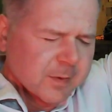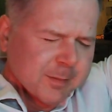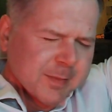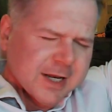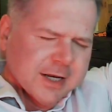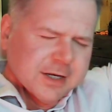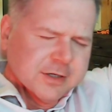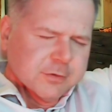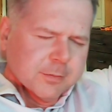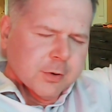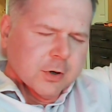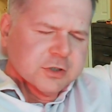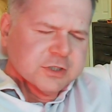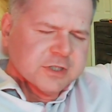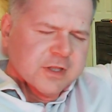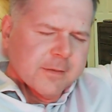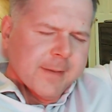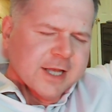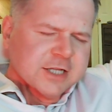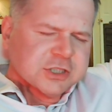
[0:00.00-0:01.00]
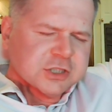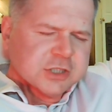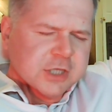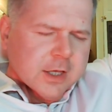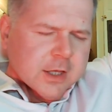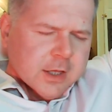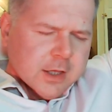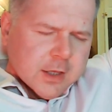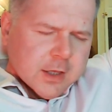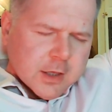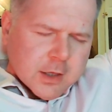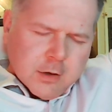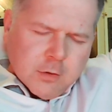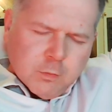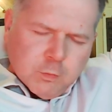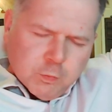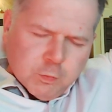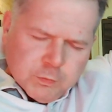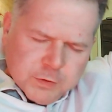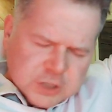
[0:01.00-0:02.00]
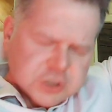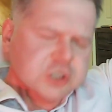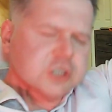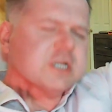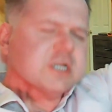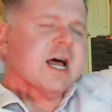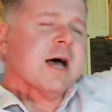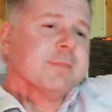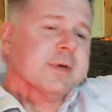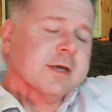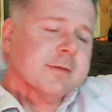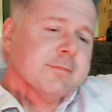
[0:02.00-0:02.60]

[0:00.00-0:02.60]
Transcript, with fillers: we need to approach the bench. This should not be